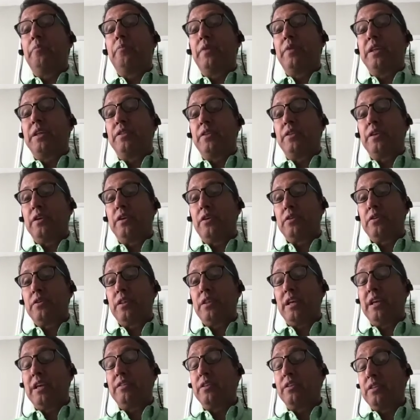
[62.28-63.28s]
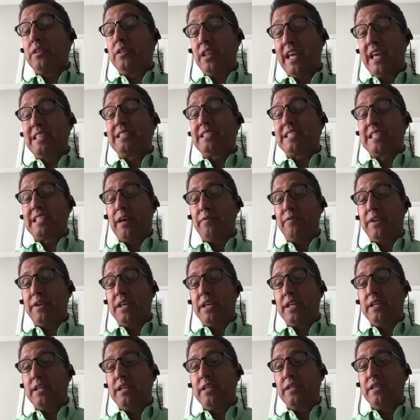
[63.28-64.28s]
in the late
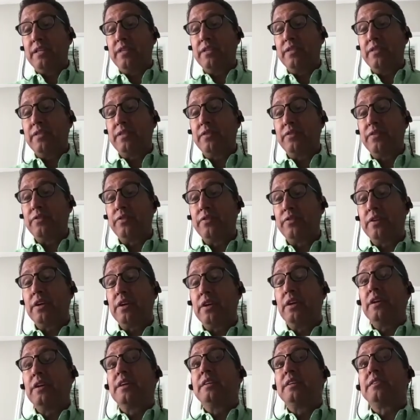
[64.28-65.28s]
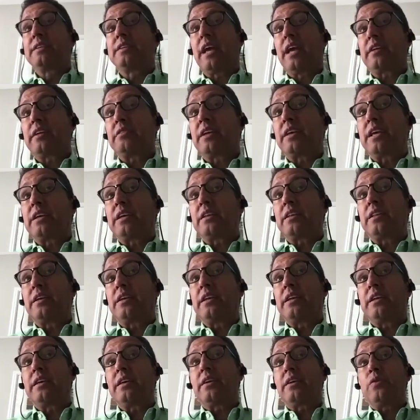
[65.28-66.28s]
70s. And Seattle Gay
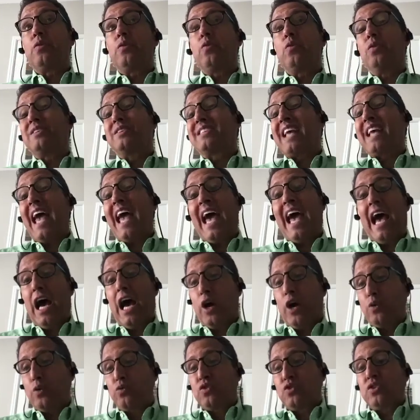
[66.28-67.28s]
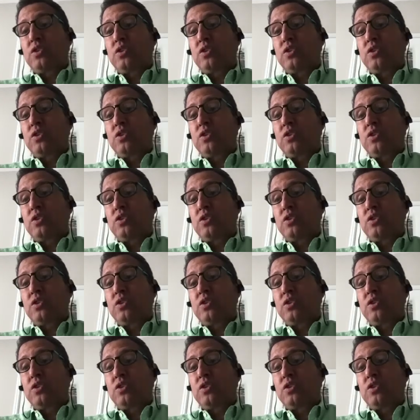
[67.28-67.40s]
Clinic was housed